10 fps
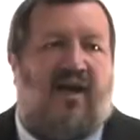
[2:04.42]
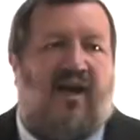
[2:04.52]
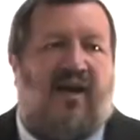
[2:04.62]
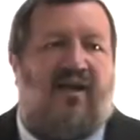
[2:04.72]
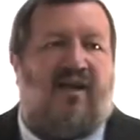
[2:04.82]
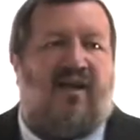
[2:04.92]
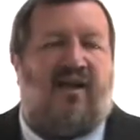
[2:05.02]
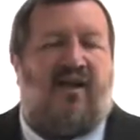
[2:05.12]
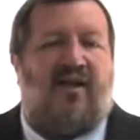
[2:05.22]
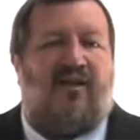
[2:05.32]
And
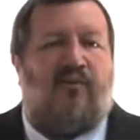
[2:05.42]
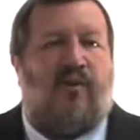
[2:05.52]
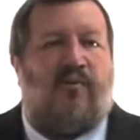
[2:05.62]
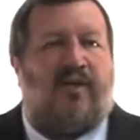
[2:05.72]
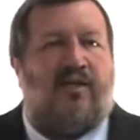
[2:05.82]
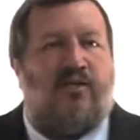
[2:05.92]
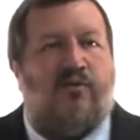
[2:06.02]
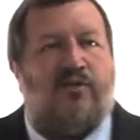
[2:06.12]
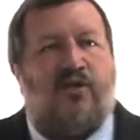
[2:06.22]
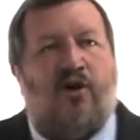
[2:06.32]
what we can
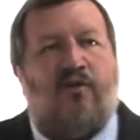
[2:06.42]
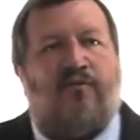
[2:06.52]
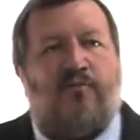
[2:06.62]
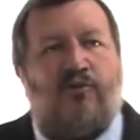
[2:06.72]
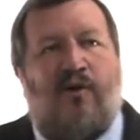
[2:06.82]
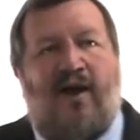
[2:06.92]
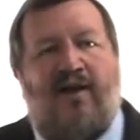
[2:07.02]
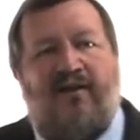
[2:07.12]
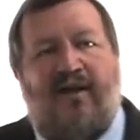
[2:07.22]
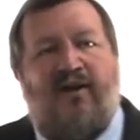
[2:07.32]
do is go from
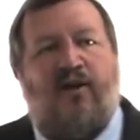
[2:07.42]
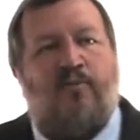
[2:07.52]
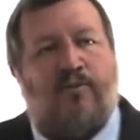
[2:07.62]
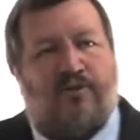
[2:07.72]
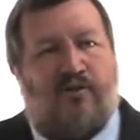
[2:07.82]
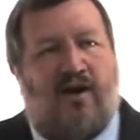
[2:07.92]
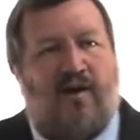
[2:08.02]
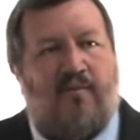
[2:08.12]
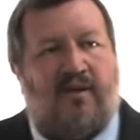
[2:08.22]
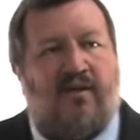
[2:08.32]
trial and error
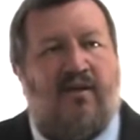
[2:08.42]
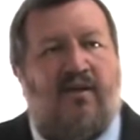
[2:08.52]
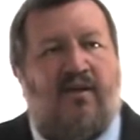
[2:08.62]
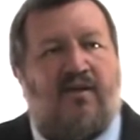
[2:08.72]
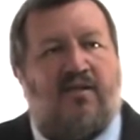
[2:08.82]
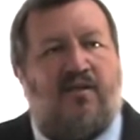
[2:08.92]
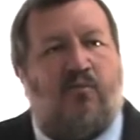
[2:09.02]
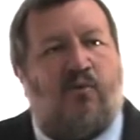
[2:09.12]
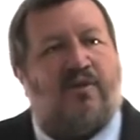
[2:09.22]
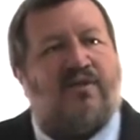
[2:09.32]
prescribing to
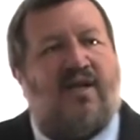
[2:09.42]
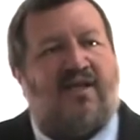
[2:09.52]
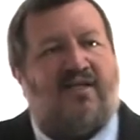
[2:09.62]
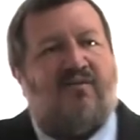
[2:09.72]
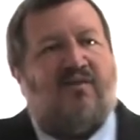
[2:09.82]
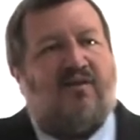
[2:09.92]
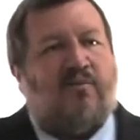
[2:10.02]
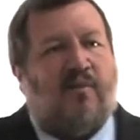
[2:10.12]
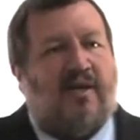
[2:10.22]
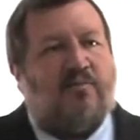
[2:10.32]
more scientifically
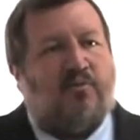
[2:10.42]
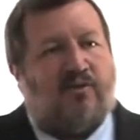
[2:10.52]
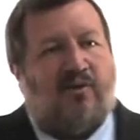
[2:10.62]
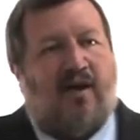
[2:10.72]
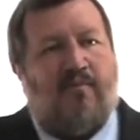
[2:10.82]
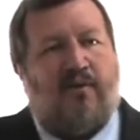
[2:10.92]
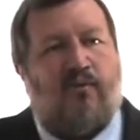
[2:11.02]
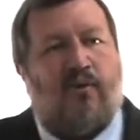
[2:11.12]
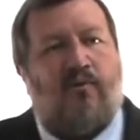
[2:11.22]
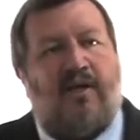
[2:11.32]
based prescribing,
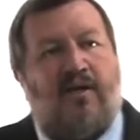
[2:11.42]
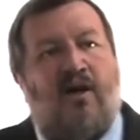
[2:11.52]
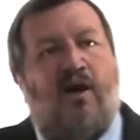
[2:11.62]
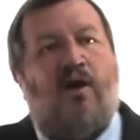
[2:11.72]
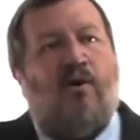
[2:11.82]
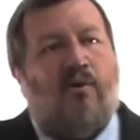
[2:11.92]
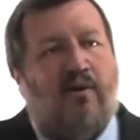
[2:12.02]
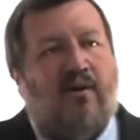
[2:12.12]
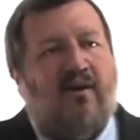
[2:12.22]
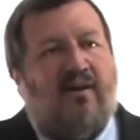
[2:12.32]
where we
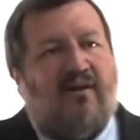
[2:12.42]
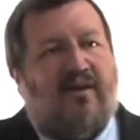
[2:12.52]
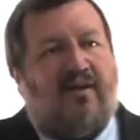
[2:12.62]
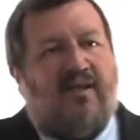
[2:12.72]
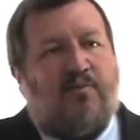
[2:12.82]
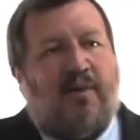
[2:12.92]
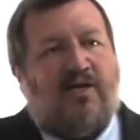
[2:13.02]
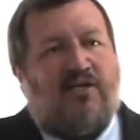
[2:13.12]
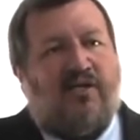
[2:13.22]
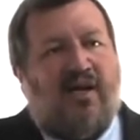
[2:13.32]
know that this
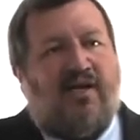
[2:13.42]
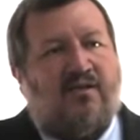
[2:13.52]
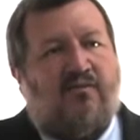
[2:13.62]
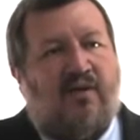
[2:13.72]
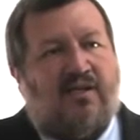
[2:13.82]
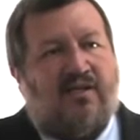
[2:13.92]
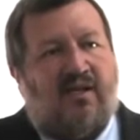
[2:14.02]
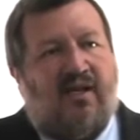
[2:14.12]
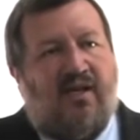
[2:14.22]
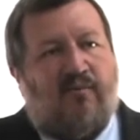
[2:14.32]
patient has a risk
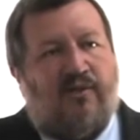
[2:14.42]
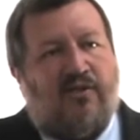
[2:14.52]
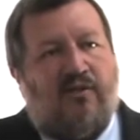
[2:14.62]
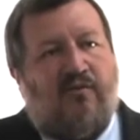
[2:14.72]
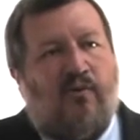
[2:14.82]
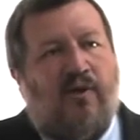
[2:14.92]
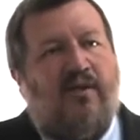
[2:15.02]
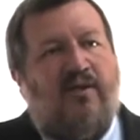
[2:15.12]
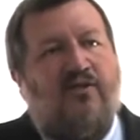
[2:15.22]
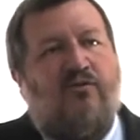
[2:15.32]
and we should
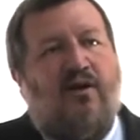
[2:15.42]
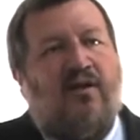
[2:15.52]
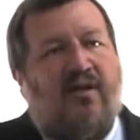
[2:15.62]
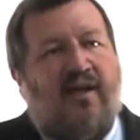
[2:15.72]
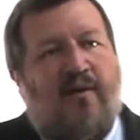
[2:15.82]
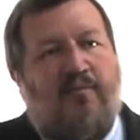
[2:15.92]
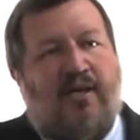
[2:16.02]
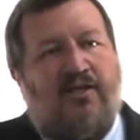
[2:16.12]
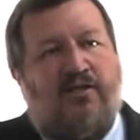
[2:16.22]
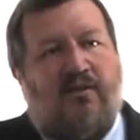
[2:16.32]
avoid this drug in that
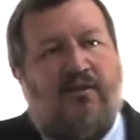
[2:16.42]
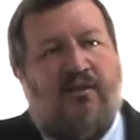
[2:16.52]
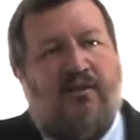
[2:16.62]
patient.